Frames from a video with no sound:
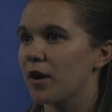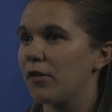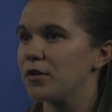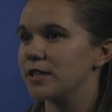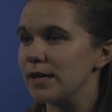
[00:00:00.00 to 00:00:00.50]

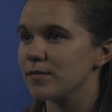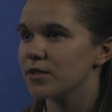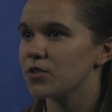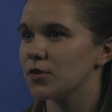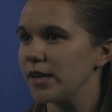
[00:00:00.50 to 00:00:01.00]
other
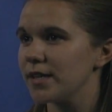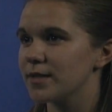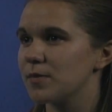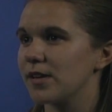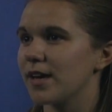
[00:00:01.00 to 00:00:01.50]
teams to join
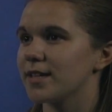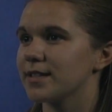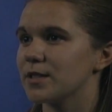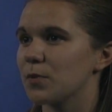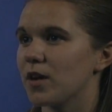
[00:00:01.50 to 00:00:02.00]
us
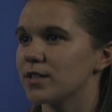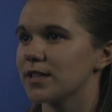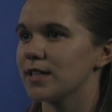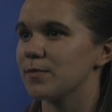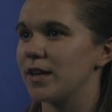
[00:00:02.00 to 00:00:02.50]
because this
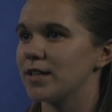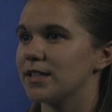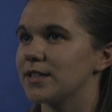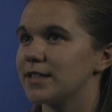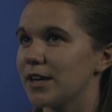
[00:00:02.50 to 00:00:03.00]
project has
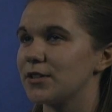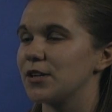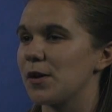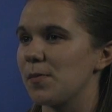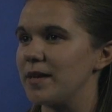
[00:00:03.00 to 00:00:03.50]
made such
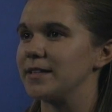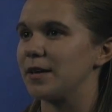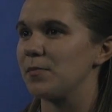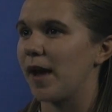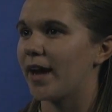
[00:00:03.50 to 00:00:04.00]
an
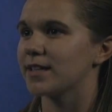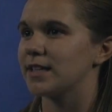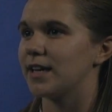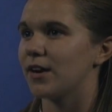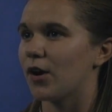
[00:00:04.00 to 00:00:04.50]
amazing
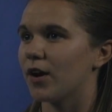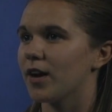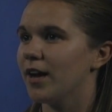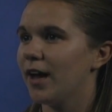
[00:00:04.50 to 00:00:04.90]
impact in our